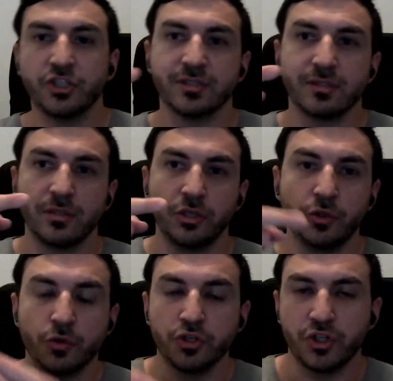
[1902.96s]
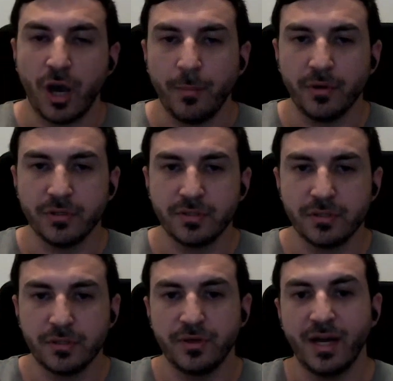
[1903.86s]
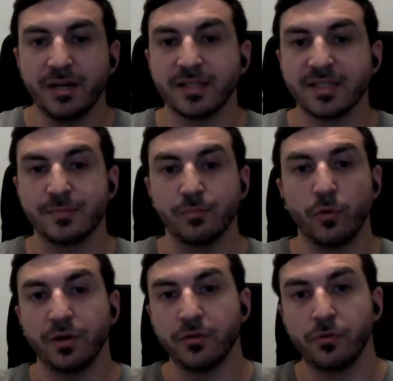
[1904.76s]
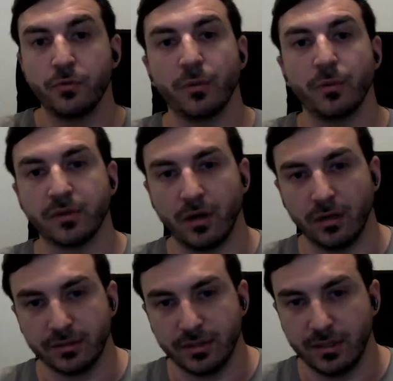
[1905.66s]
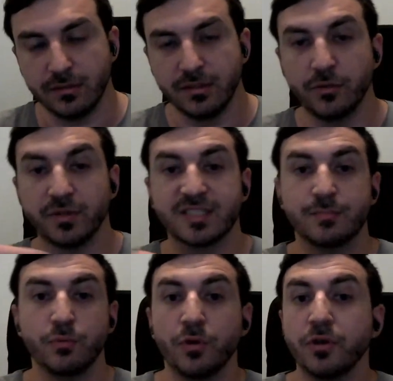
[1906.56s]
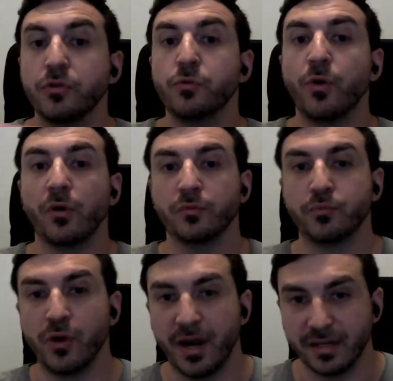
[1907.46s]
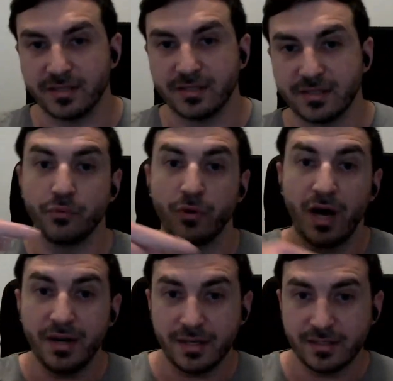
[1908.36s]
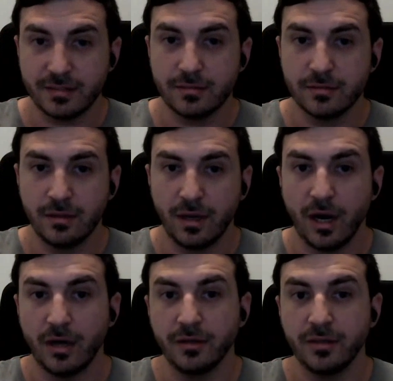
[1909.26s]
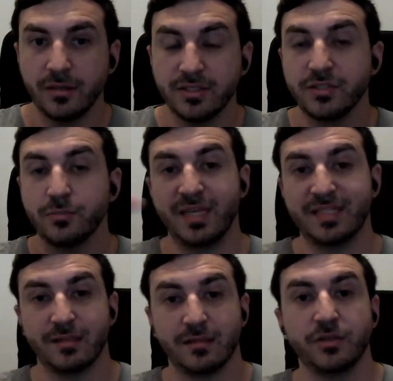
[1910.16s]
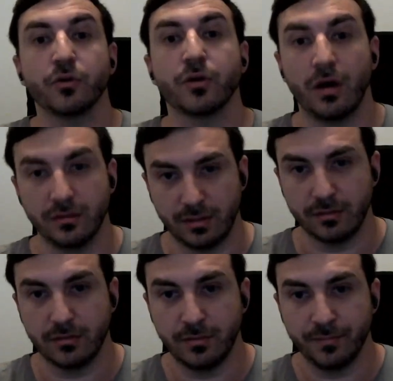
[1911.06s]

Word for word: Just your shoppers, they're not exploring throughout content, they're exploring throughout products. The product is basically your content.